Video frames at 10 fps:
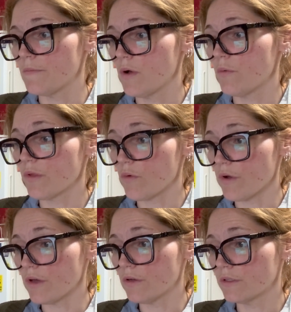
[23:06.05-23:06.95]
with
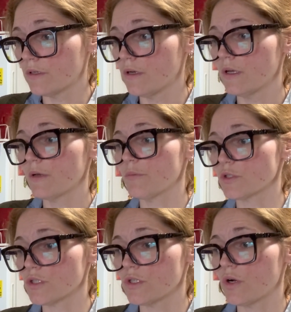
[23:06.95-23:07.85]
oil and push
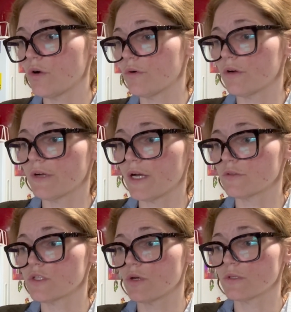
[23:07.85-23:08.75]
the dough around
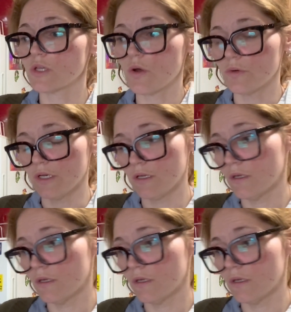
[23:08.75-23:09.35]
so it's coated.